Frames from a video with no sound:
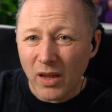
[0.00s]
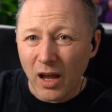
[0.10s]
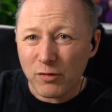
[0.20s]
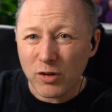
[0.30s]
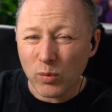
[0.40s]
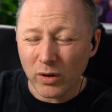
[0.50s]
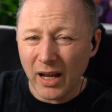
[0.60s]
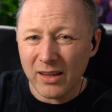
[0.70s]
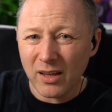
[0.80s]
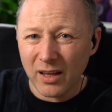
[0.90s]
if they
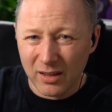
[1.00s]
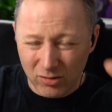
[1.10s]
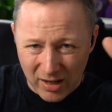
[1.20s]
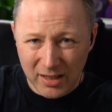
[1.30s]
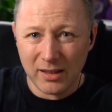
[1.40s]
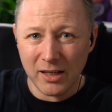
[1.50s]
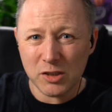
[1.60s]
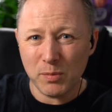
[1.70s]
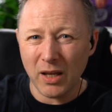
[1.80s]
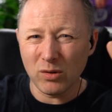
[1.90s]
weren't uh,
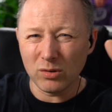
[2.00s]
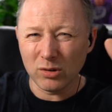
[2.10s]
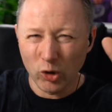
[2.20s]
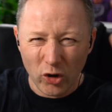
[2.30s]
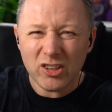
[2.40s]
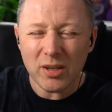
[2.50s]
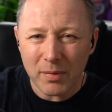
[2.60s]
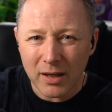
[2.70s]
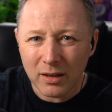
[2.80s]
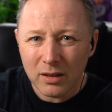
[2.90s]
recognised me and looked at me,